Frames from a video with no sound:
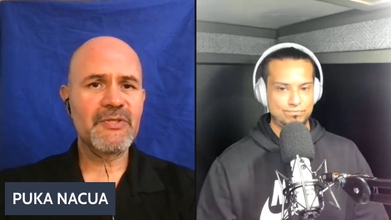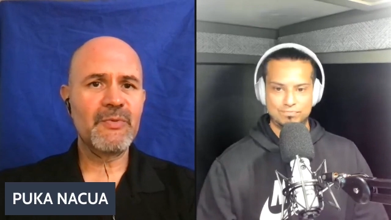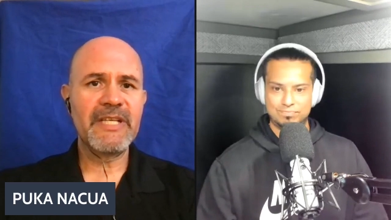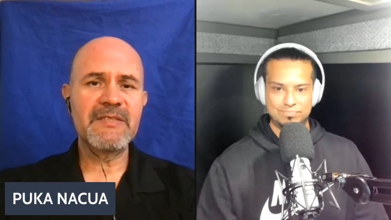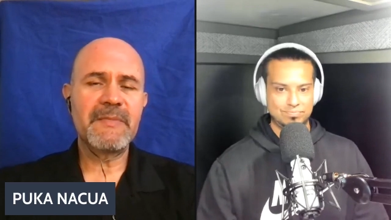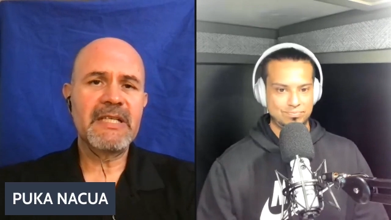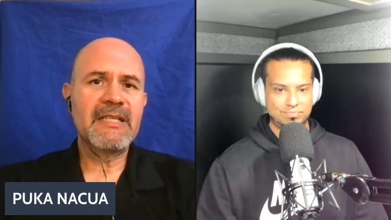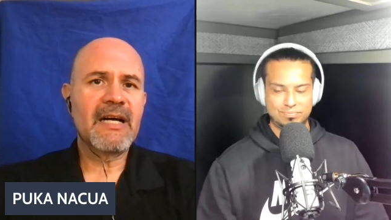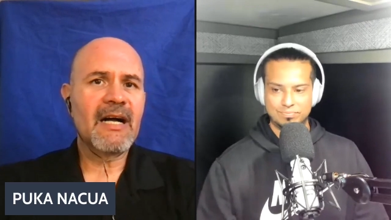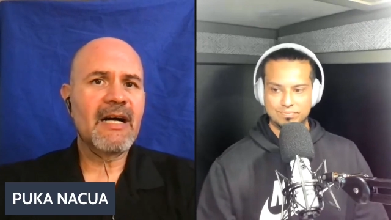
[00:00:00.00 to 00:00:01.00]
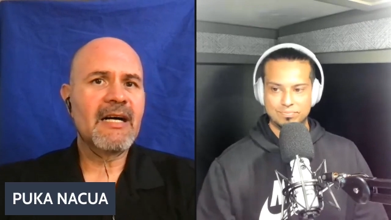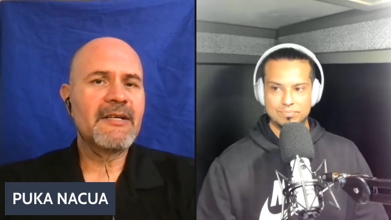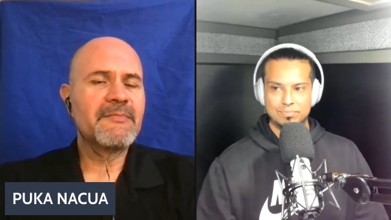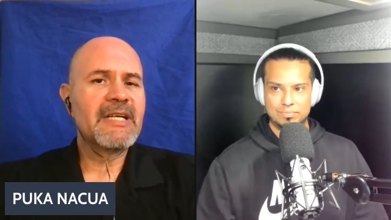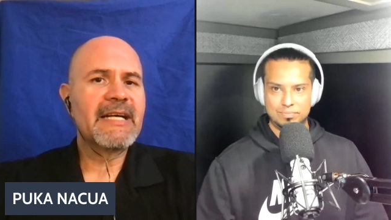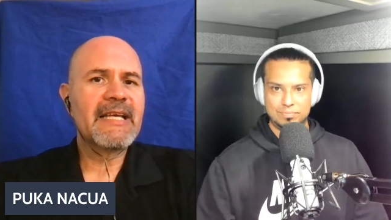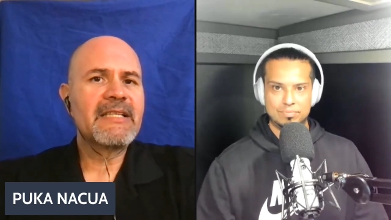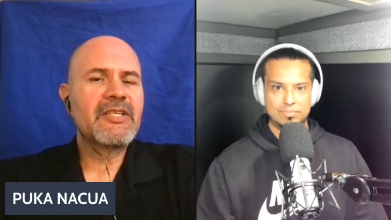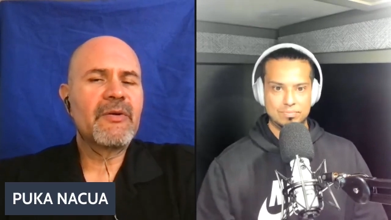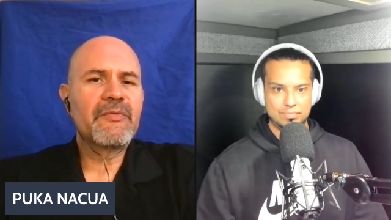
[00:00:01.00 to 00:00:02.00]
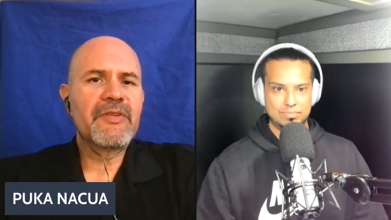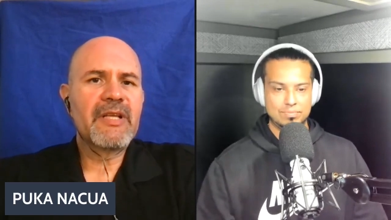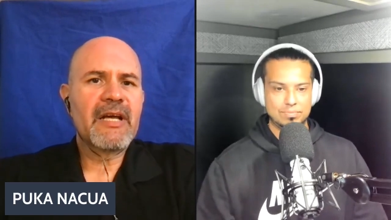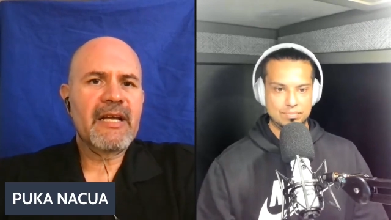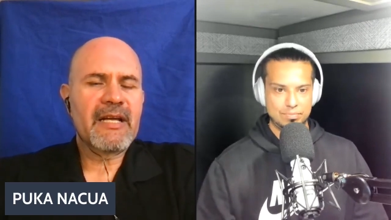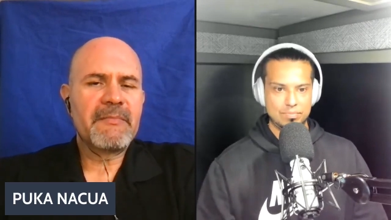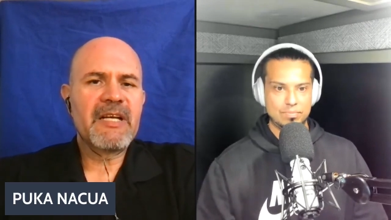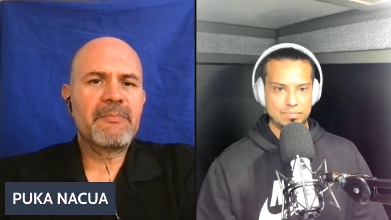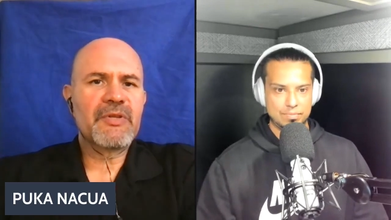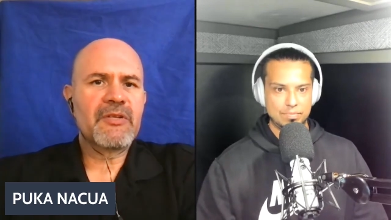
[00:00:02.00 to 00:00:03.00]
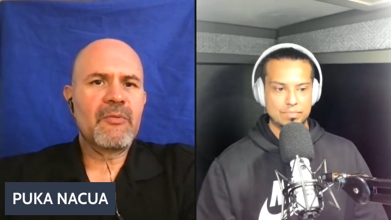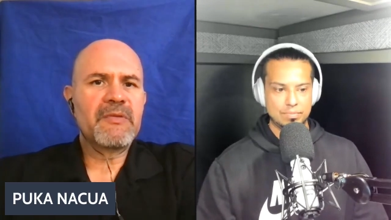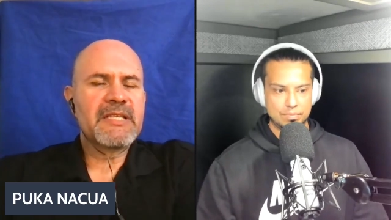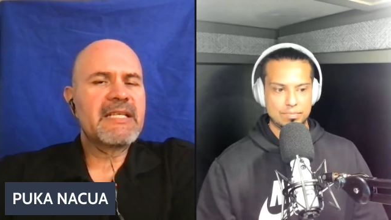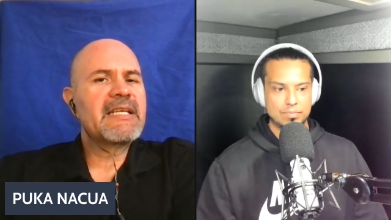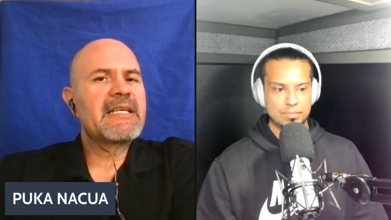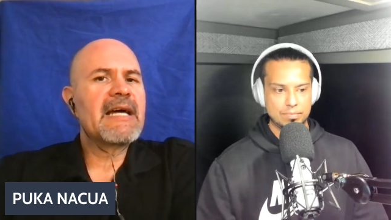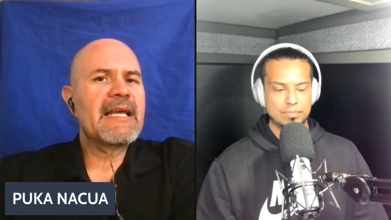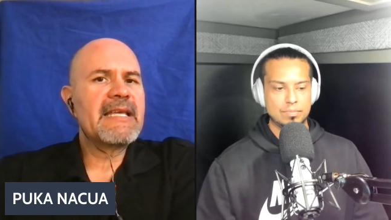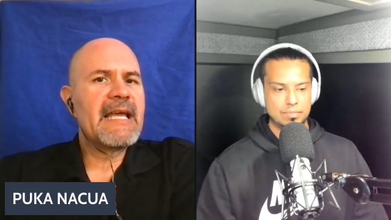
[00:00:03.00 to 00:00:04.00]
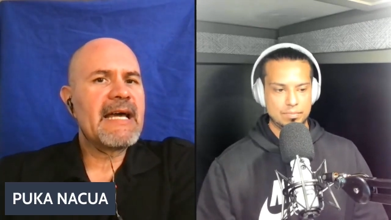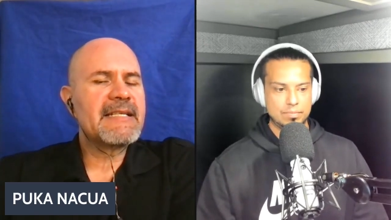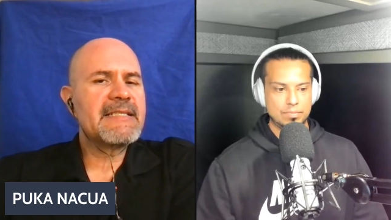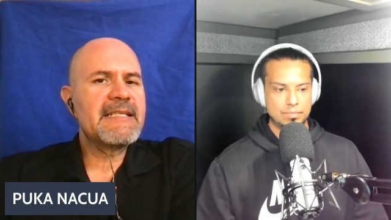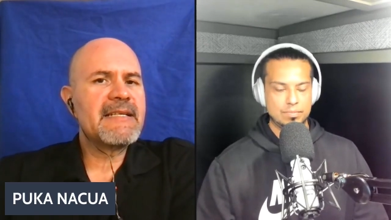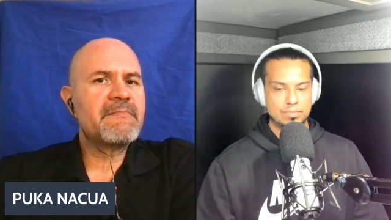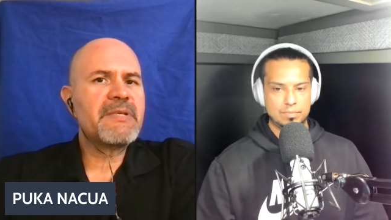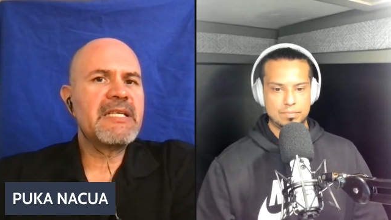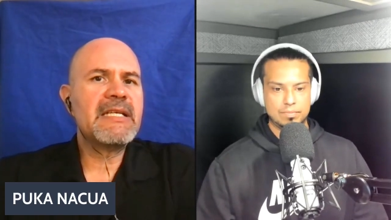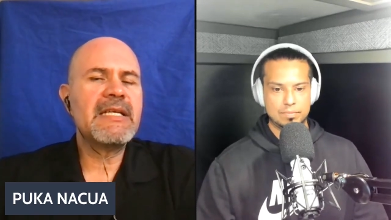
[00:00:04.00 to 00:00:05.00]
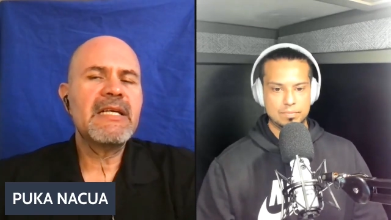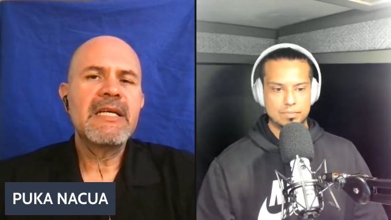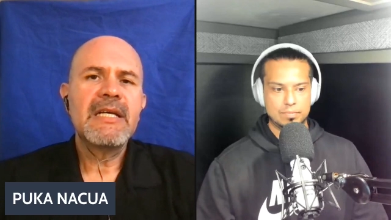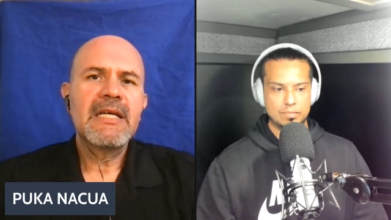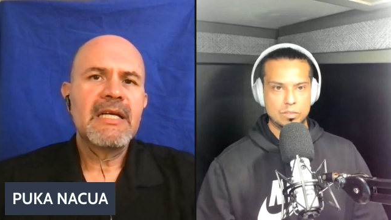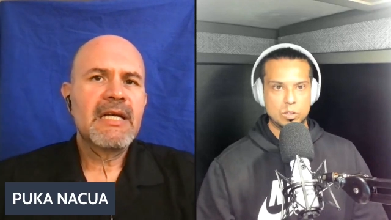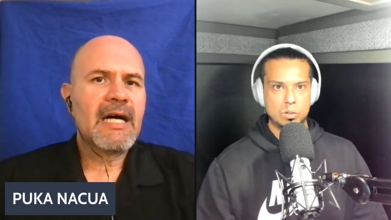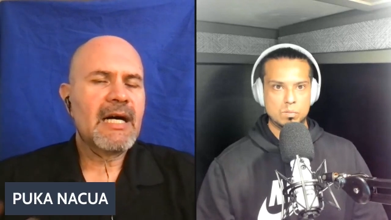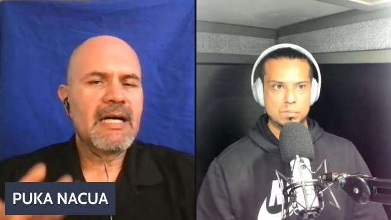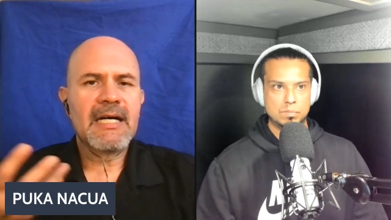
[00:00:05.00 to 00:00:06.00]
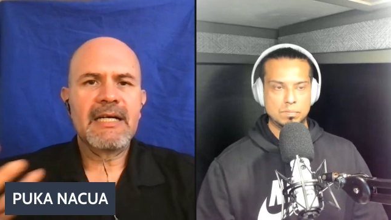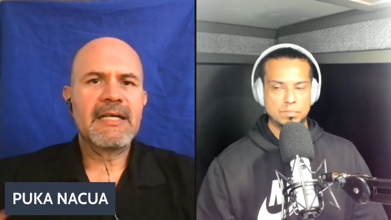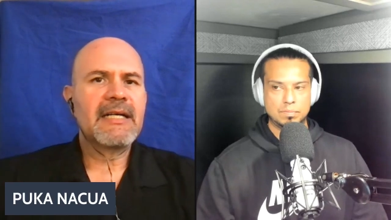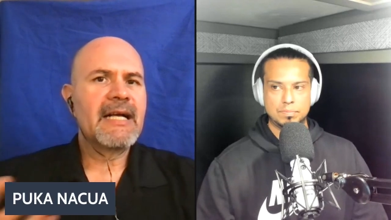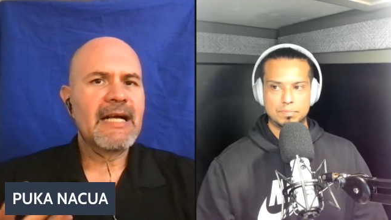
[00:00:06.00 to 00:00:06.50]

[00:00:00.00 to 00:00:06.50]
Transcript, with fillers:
Speaker 1: two weeks but um, again you know coming up with an oblique he got he had a DNP uh,